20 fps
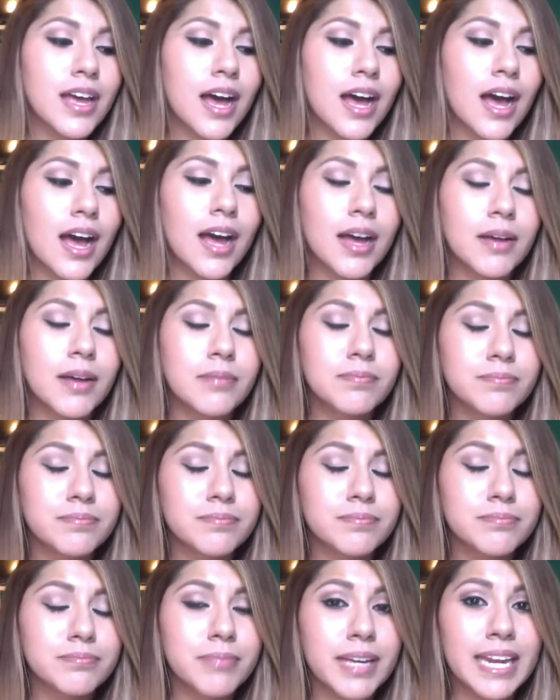
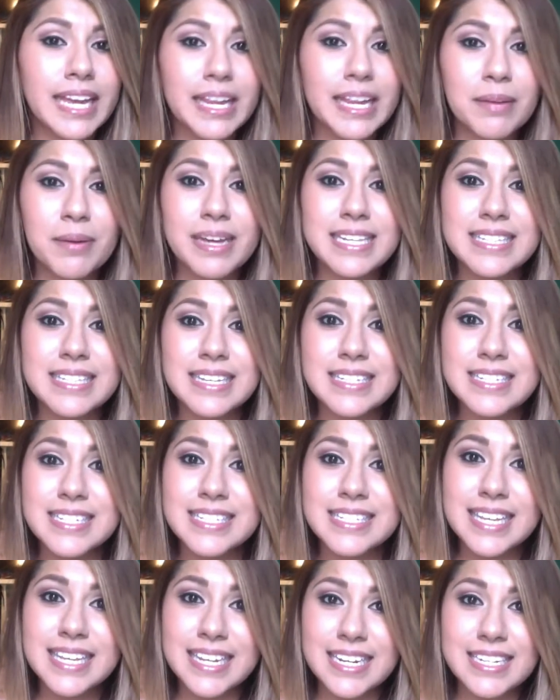But anyways, let's
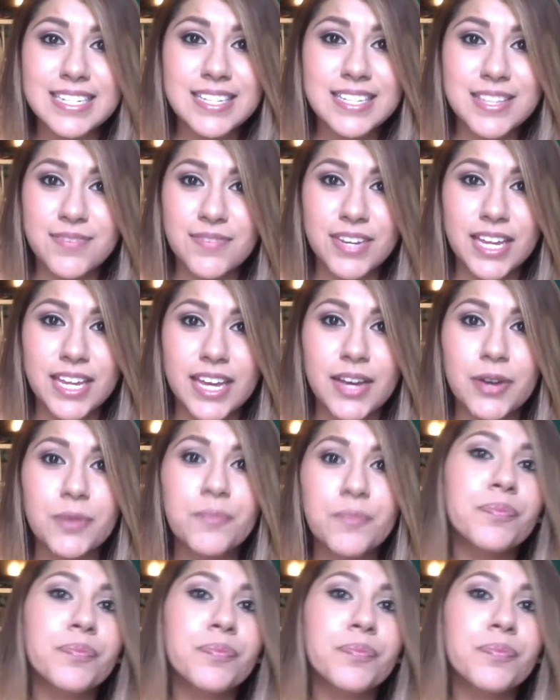just get into the video.